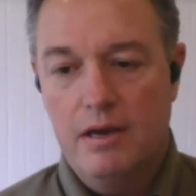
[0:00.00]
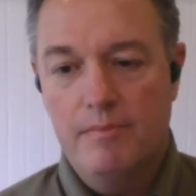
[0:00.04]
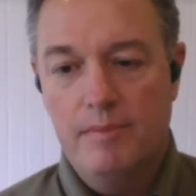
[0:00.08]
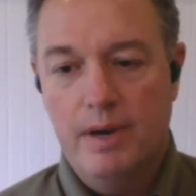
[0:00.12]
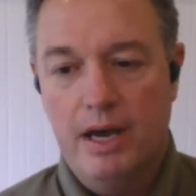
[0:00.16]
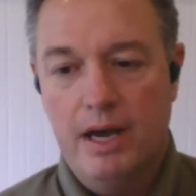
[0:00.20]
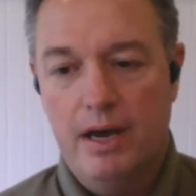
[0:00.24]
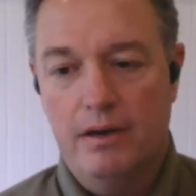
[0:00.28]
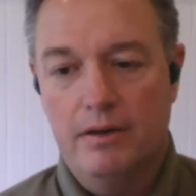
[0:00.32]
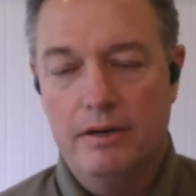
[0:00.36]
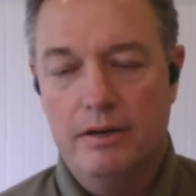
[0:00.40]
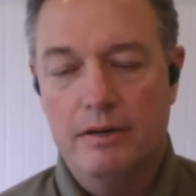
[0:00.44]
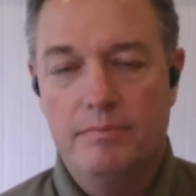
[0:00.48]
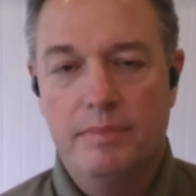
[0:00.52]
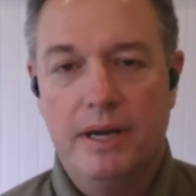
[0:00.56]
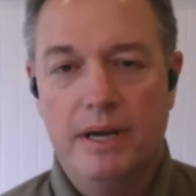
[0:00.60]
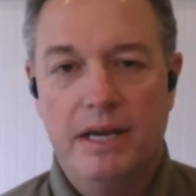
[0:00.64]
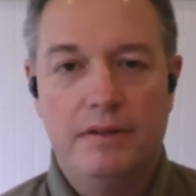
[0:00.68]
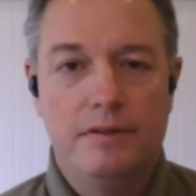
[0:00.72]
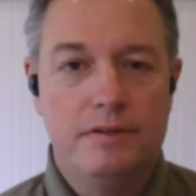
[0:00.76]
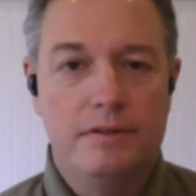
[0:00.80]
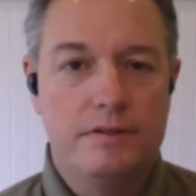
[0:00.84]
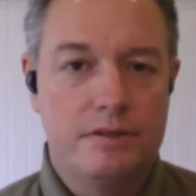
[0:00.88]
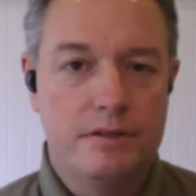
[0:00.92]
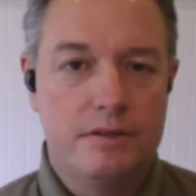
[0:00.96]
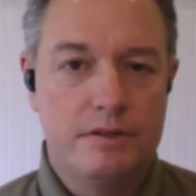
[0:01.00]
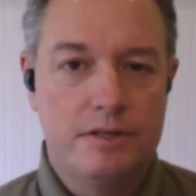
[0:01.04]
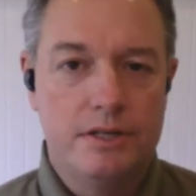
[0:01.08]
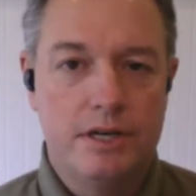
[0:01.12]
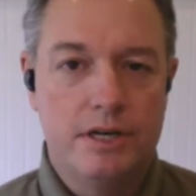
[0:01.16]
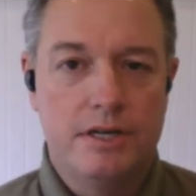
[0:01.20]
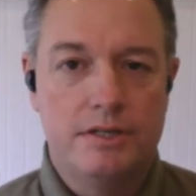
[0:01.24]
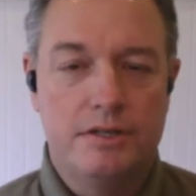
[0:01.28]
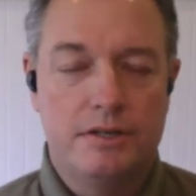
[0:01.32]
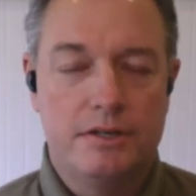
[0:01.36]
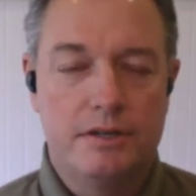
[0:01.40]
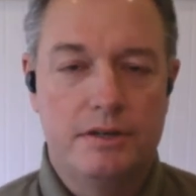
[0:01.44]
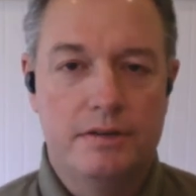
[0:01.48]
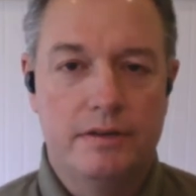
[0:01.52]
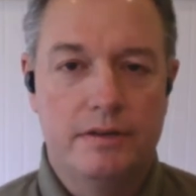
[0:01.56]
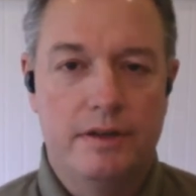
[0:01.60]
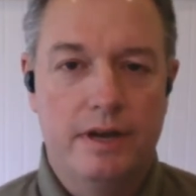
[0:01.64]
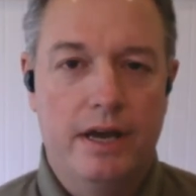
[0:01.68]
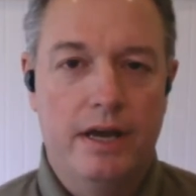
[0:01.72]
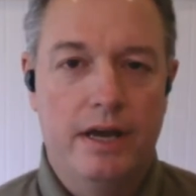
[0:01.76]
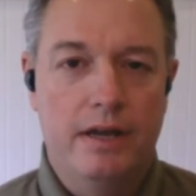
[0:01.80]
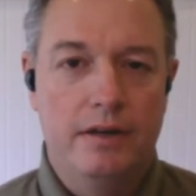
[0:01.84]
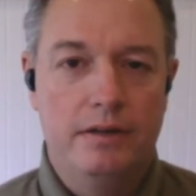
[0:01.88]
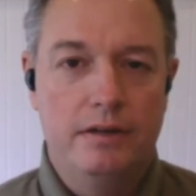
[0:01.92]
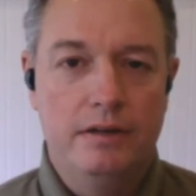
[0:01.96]
came out and made the suggestion
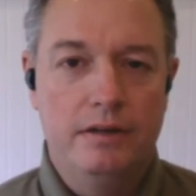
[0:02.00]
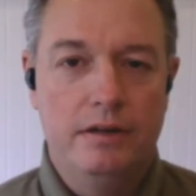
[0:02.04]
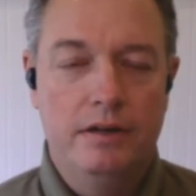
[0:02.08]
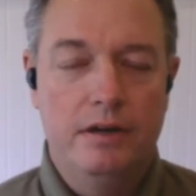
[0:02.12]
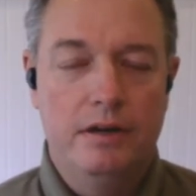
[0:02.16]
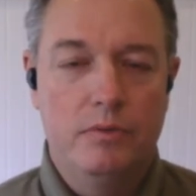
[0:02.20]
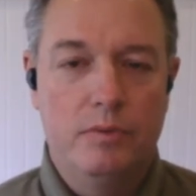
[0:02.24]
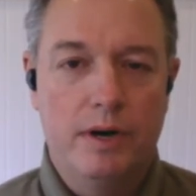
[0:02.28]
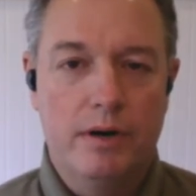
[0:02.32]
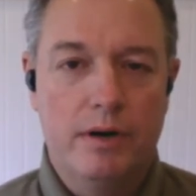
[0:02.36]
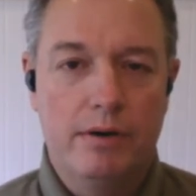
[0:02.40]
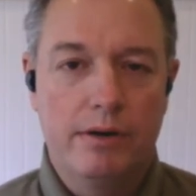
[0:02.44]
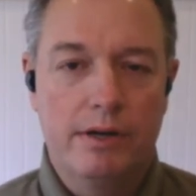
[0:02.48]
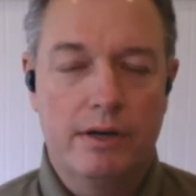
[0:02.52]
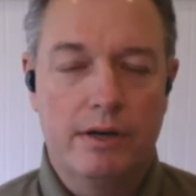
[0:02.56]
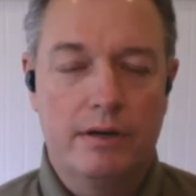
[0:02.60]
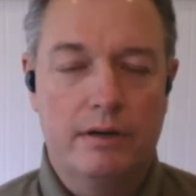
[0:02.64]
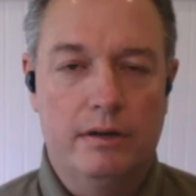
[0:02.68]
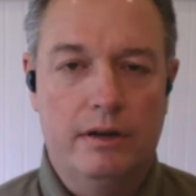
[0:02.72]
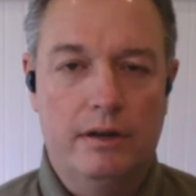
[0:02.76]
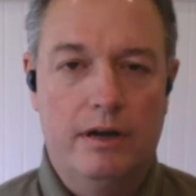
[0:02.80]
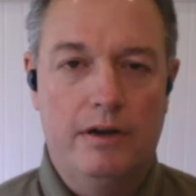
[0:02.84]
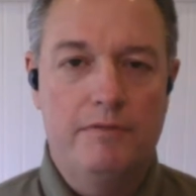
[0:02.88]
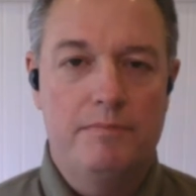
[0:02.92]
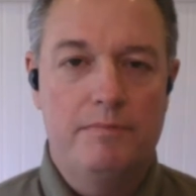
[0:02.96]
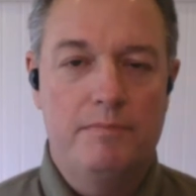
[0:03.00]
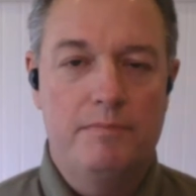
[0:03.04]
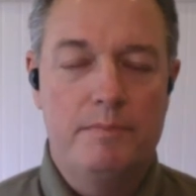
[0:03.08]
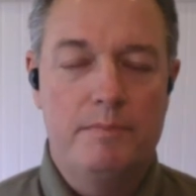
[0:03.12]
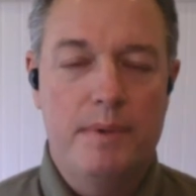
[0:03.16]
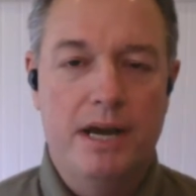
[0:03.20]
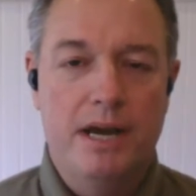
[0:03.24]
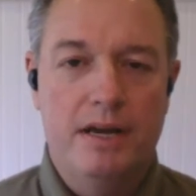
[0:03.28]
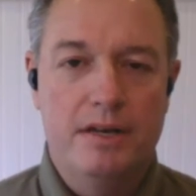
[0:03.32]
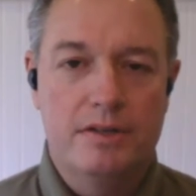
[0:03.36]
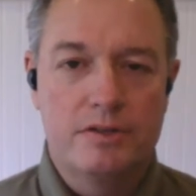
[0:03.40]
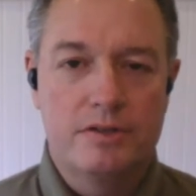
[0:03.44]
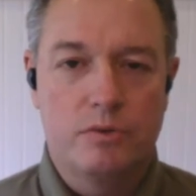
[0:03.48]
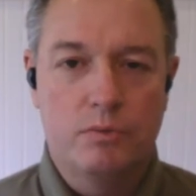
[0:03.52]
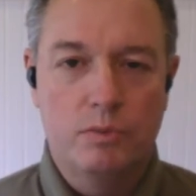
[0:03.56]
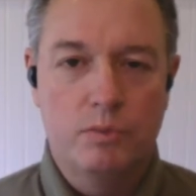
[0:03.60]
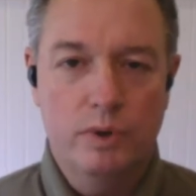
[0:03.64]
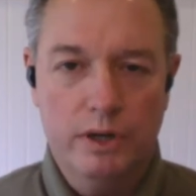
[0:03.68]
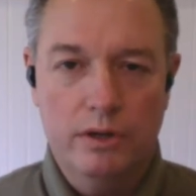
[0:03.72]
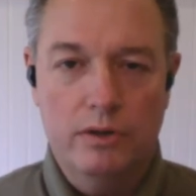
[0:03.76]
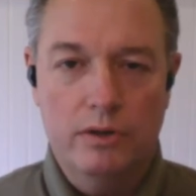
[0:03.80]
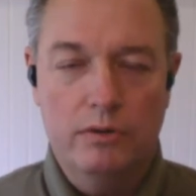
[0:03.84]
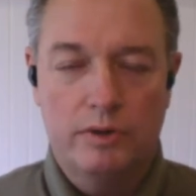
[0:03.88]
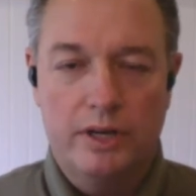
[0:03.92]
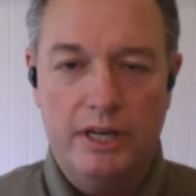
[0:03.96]
that, wearing a cloth mask
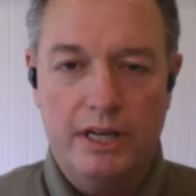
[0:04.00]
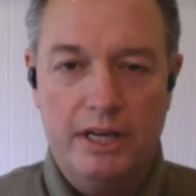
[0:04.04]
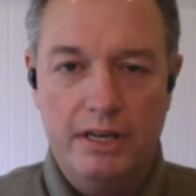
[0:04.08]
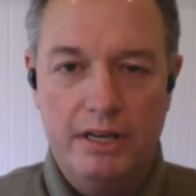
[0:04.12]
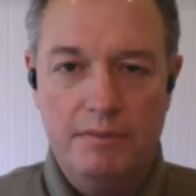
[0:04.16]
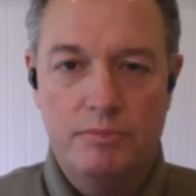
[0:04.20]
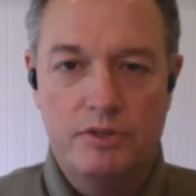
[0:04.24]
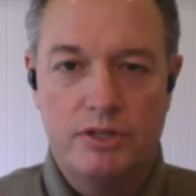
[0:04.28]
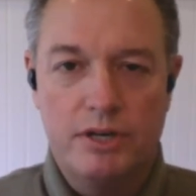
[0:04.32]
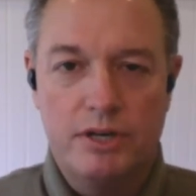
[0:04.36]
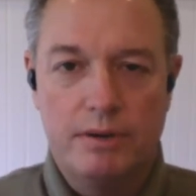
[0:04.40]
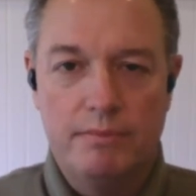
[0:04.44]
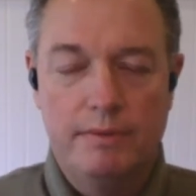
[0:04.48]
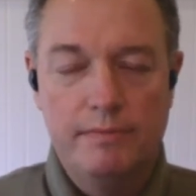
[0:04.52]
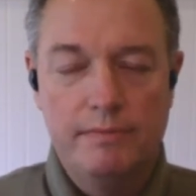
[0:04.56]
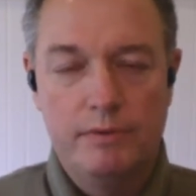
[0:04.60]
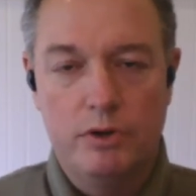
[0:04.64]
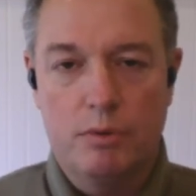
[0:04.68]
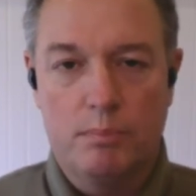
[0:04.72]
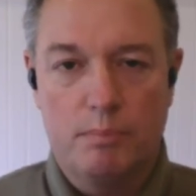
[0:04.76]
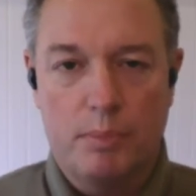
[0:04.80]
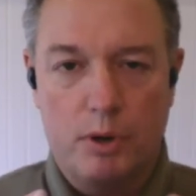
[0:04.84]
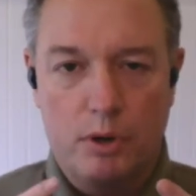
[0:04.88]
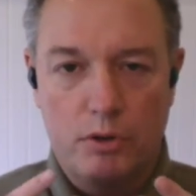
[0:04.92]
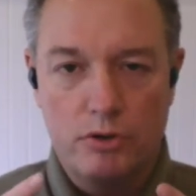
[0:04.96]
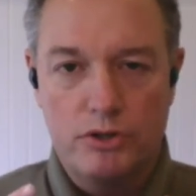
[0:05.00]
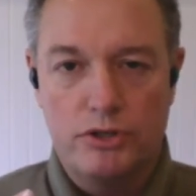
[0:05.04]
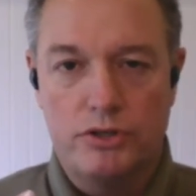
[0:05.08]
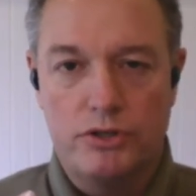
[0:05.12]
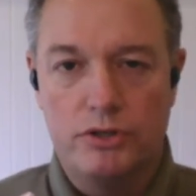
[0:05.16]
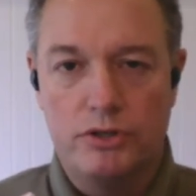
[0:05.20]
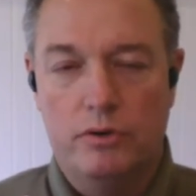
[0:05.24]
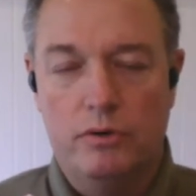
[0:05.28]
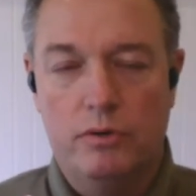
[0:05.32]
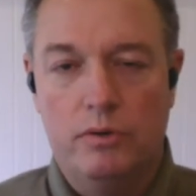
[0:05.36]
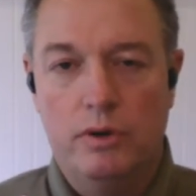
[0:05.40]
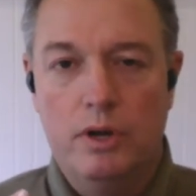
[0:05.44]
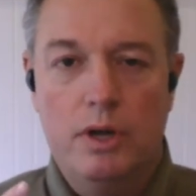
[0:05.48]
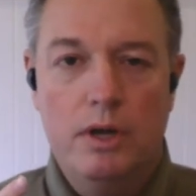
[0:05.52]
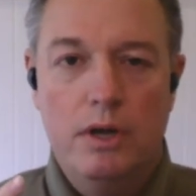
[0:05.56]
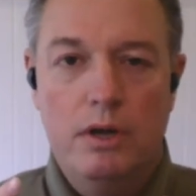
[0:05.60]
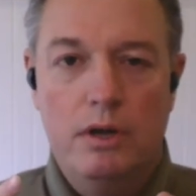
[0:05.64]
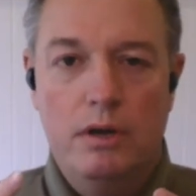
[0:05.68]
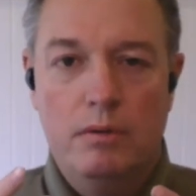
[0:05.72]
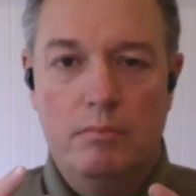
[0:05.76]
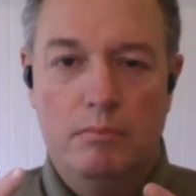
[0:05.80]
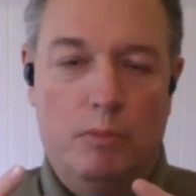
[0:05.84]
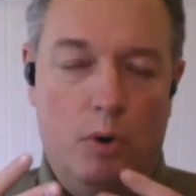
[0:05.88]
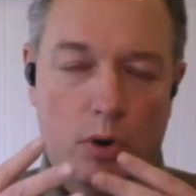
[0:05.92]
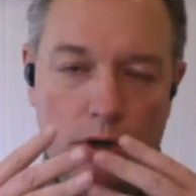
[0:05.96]
will keep some of your personal
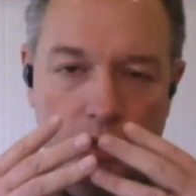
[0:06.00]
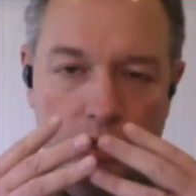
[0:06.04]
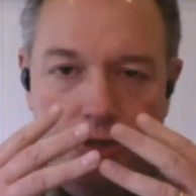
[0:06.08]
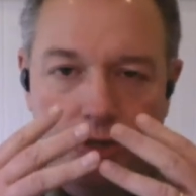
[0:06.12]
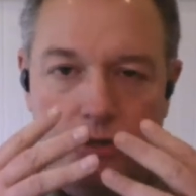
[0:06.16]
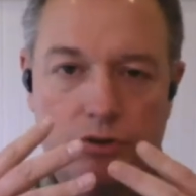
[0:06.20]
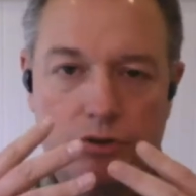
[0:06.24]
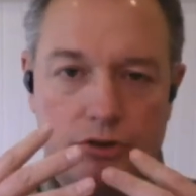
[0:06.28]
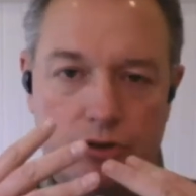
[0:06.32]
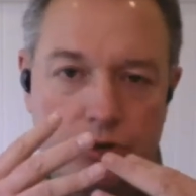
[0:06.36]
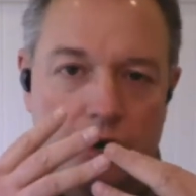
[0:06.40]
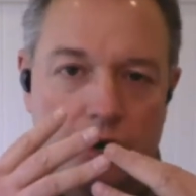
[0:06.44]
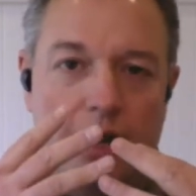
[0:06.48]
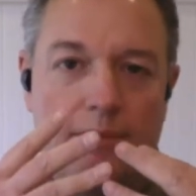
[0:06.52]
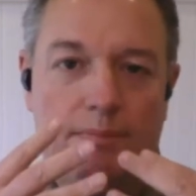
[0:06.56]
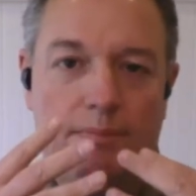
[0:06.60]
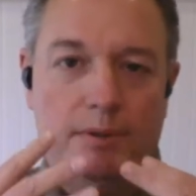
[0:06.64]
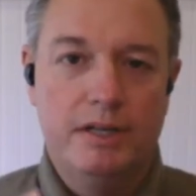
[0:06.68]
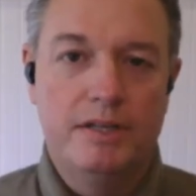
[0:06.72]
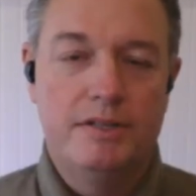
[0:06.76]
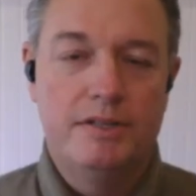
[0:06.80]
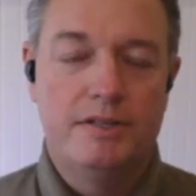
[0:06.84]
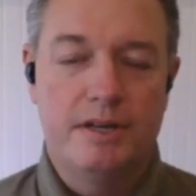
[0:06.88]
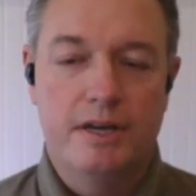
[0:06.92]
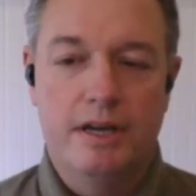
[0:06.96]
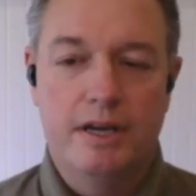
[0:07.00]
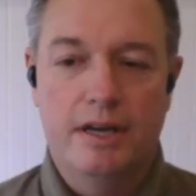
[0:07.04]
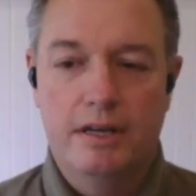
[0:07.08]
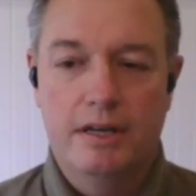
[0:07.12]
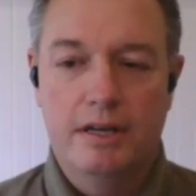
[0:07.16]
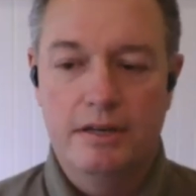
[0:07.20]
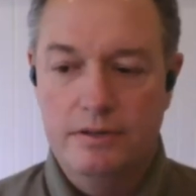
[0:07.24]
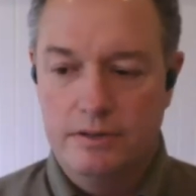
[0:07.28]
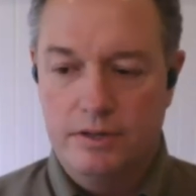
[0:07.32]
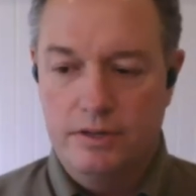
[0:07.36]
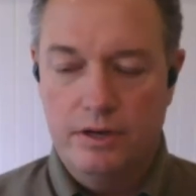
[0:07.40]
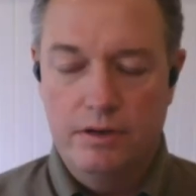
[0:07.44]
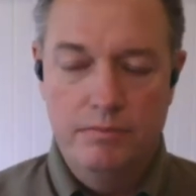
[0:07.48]
moisture droplets in.